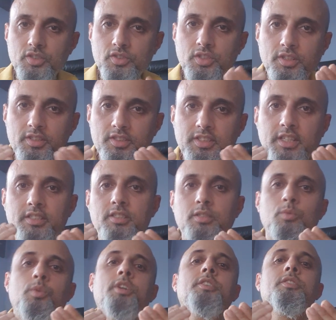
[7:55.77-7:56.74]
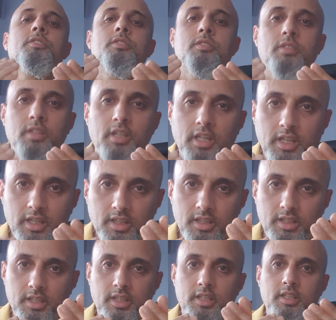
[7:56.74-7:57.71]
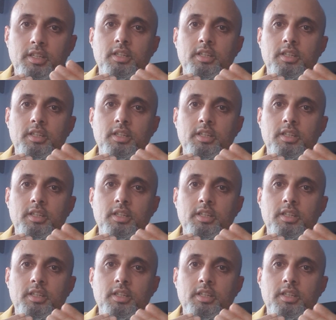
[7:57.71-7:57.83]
So the sensor works, you